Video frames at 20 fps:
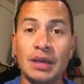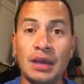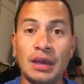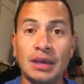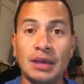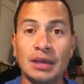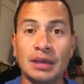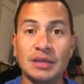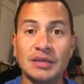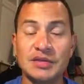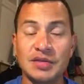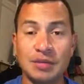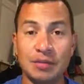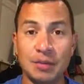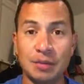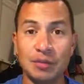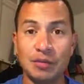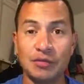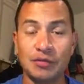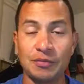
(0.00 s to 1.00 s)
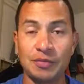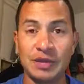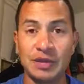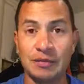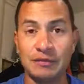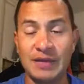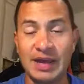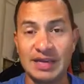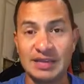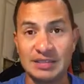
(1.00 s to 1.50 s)
and the same number from the
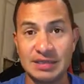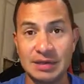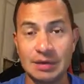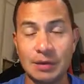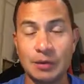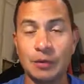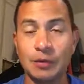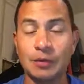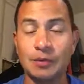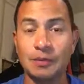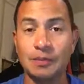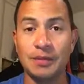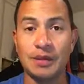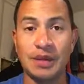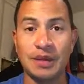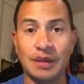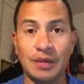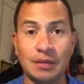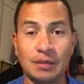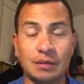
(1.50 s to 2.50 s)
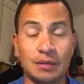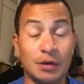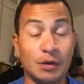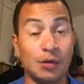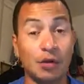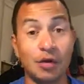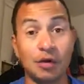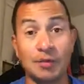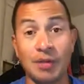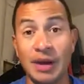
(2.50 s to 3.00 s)
unvaccinated group. And
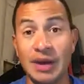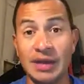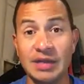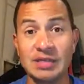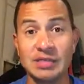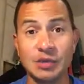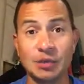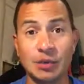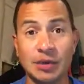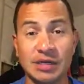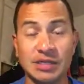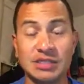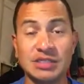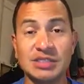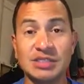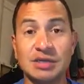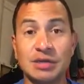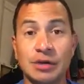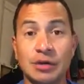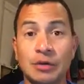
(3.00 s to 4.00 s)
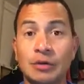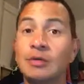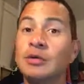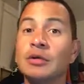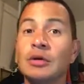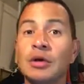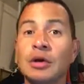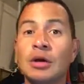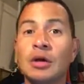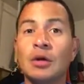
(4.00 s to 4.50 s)
inquiring minds are wanting to know
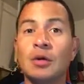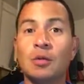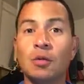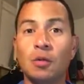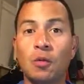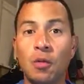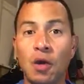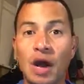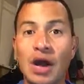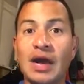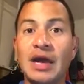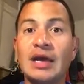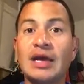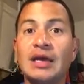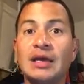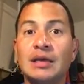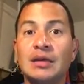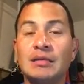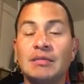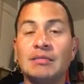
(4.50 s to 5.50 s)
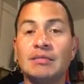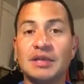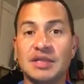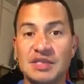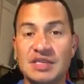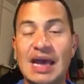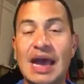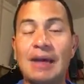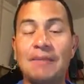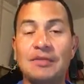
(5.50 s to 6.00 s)
why
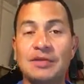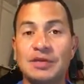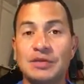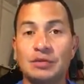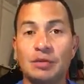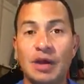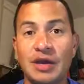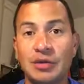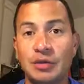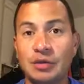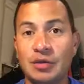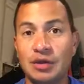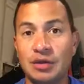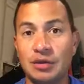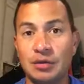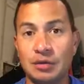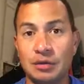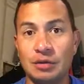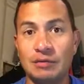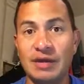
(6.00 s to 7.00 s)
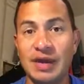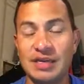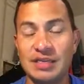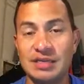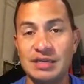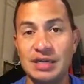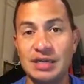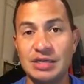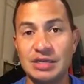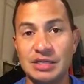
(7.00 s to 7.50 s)
this happens. Why do we do the
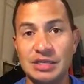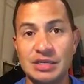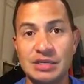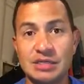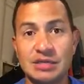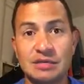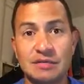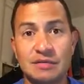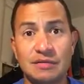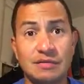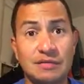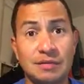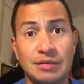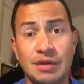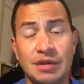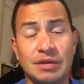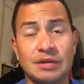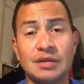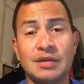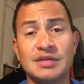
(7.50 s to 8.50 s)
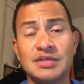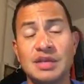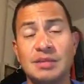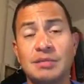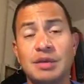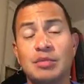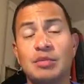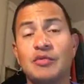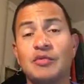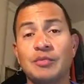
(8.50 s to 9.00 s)
vaccinations if you're getting the
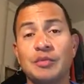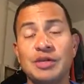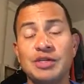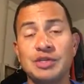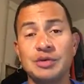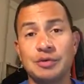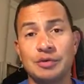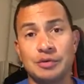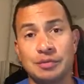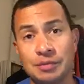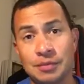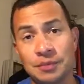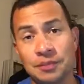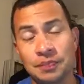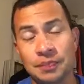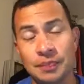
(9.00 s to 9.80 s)
same number from each group?